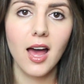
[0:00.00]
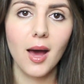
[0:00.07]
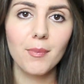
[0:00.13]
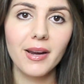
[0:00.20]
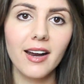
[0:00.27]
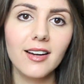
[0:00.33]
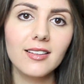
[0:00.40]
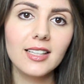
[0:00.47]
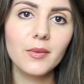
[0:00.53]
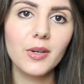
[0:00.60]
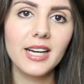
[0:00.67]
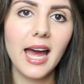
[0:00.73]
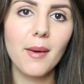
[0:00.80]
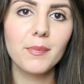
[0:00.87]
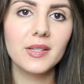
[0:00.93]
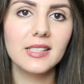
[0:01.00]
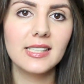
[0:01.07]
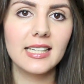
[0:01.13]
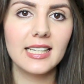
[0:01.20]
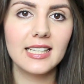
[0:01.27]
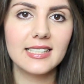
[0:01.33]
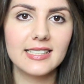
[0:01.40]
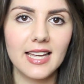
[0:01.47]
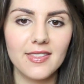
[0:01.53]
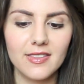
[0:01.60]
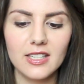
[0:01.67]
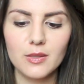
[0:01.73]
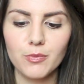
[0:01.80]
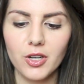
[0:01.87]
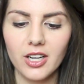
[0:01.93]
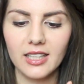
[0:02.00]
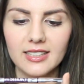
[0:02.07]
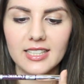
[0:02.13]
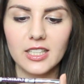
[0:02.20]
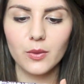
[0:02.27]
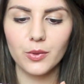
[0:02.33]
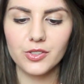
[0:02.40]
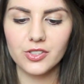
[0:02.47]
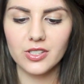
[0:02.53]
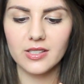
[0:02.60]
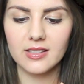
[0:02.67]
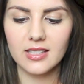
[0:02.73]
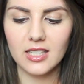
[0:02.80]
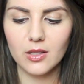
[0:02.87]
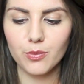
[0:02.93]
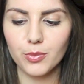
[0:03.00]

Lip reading: Apparently what happened is that this product here, which is the